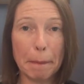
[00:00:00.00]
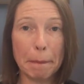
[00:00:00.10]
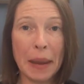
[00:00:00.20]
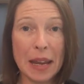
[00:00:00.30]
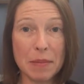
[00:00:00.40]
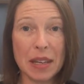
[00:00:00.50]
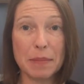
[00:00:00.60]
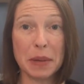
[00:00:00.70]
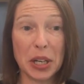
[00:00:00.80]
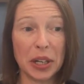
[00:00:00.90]

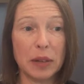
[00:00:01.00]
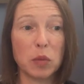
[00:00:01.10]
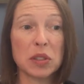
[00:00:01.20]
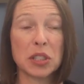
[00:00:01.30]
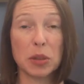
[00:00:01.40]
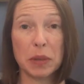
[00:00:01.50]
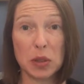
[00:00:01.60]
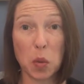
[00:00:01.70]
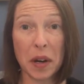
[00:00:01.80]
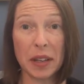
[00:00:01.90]
payment period will still be
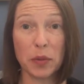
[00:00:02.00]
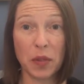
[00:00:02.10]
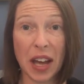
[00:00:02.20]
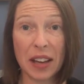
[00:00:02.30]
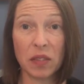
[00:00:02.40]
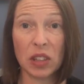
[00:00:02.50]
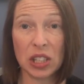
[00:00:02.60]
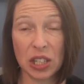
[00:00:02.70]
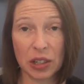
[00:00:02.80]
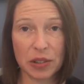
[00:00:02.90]
25
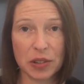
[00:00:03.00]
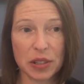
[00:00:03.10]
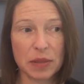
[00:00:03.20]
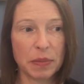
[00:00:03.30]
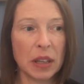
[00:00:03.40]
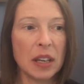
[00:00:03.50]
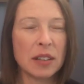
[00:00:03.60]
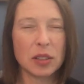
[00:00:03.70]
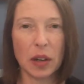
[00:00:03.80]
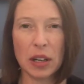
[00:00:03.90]
years.
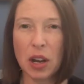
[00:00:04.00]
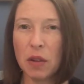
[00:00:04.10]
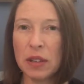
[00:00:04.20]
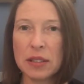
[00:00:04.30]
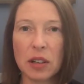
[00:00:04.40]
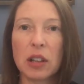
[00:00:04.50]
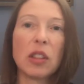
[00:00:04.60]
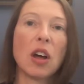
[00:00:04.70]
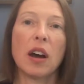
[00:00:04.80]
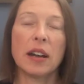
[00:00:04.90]
So I know these are a
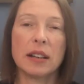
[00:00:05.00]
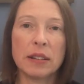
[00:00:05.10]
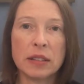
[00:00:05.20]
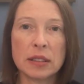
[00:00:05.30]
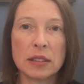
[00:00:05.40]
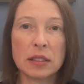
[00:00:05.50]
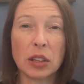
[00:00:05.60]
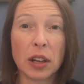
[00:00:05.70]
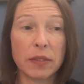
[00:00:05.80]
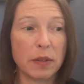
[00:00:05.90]
lot, and this is a
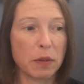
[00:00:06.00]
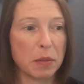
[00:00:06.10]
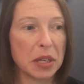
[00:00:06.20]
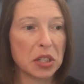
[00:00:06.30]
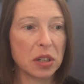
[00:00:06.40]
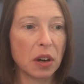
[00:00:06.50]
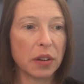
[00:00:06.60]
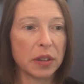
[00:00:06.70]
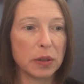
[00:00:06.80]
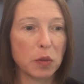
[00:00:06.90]
lot of information
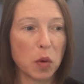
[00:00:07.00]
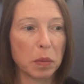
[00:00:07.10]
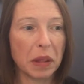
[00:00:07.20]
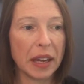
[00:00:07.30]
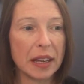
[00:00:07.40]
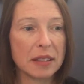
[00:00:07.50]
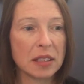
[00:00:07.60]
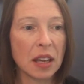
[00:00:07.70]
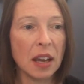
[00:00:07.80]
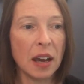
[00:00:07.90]
on these 4
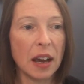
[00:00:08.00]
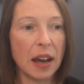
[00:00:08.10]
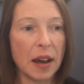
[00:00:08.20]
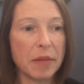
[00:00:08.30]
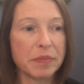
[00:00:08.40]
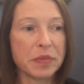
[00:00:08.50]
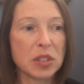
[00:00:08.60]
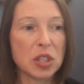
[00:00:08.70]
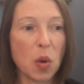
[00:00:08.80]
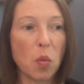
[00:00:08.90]
plans.
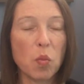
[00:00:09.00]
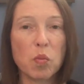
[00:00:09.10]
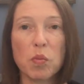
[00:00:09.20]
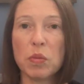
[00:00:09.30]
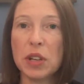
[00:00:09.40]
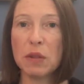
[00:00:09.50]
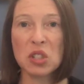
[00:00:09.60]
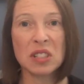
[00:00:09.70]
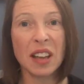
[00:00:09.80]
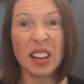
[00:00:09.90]
So,
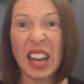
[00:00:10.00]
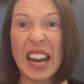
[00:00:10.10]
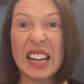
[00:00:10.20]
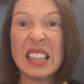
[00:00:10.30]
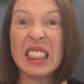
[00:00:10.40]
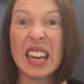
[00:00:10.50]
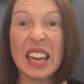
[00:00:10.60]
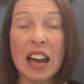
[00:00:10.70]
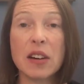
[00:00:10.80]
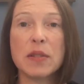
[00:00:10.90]
just like
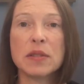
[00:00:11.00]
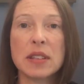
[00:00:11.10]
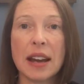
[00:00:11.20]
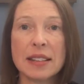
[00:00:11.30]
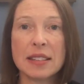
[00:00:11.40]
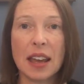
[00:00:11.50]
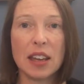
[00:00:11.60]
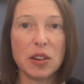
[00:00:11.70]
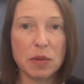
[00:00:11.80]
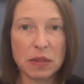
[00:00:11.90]
anything else, I
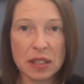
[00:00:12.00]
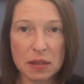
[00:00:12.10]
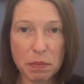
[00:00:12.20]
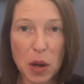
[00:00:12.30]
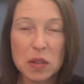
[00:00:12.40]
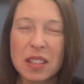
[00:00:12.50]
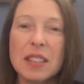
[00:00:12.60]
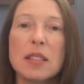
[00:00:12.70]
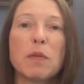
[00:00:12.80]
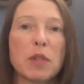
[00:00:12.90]
say, most of
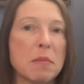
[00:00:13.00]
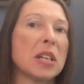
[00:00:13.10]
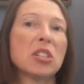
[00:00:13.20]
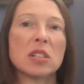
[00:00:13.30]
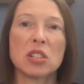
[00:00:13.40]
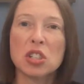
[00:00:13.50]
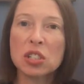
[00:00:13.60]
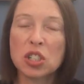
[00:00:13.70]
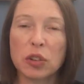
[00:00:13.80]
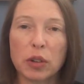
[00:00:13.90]
this information is
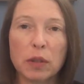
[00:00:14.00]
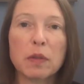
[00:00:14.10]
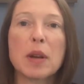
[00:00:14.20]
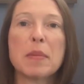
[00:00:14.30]
just general